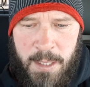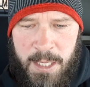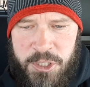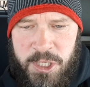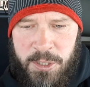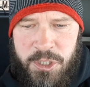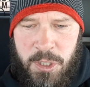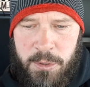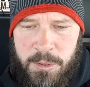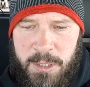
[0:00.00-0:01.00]
and shall
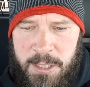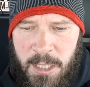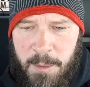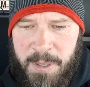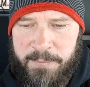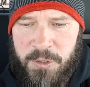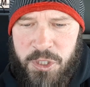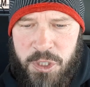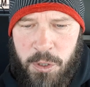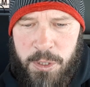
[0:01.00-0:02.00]
certainly come after
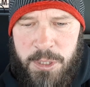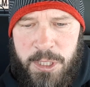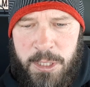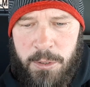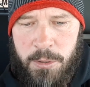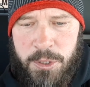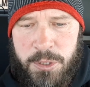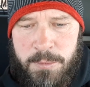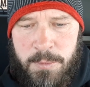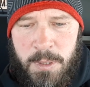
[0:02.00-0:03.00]
certain years